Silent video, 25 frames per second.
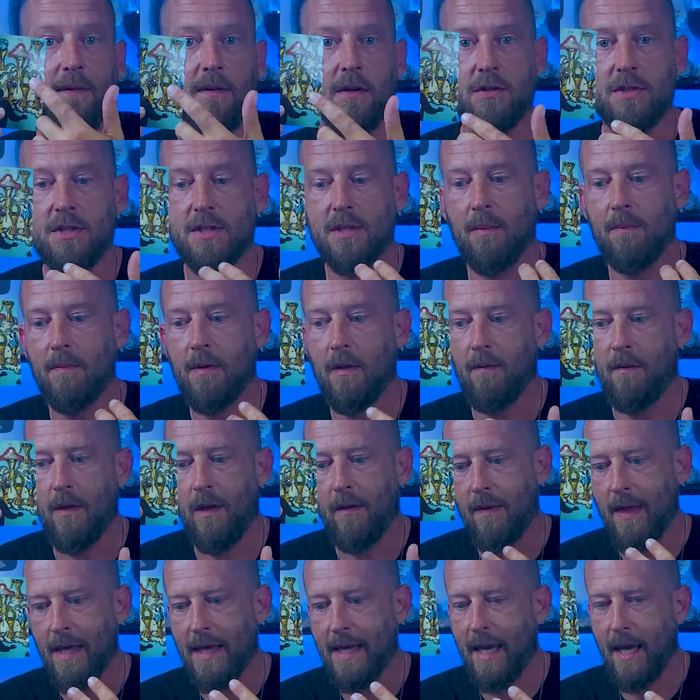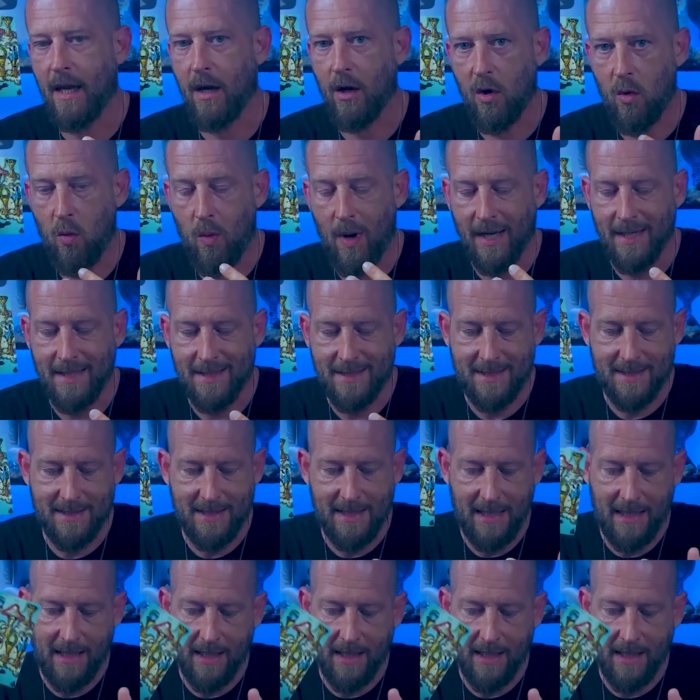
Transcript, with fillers: There's something that they can't quite see